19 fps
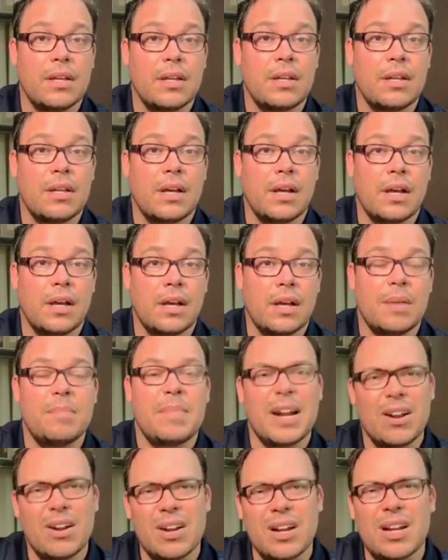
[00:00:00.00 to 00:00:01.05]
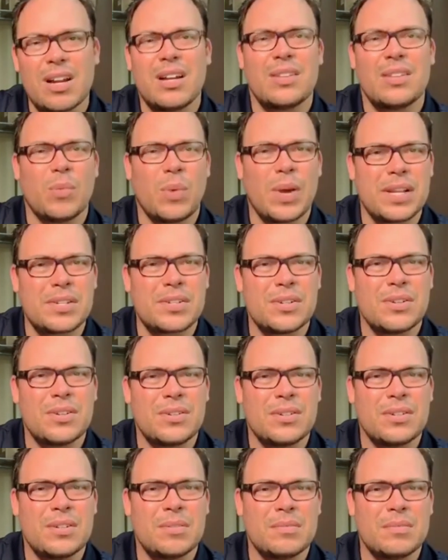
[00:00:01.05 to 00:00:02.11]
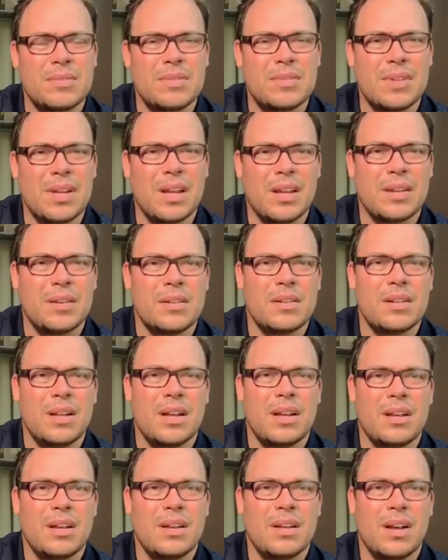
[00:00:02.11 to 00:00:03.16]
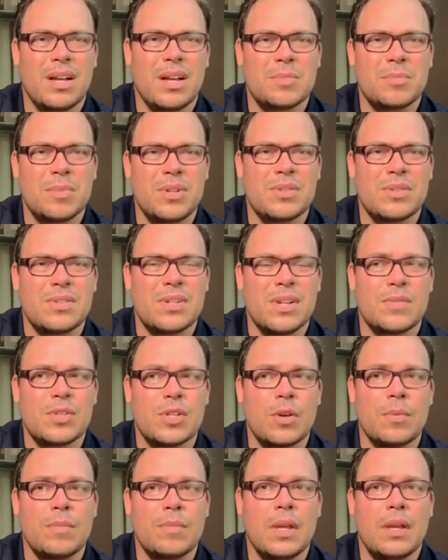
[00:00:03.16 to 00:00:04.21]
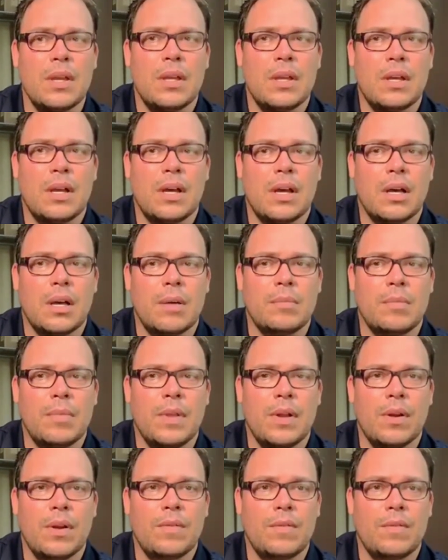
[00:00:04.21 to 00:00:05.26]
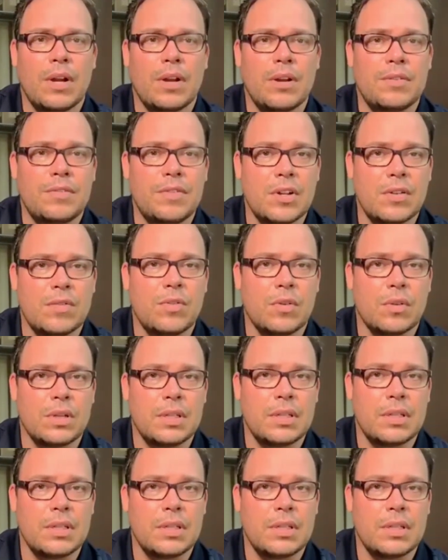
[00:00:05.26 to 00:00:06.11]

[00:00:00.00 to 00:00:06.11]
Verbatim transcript: uh, America and the Western uh, hospitals and stuff. So um, they're very fearful in these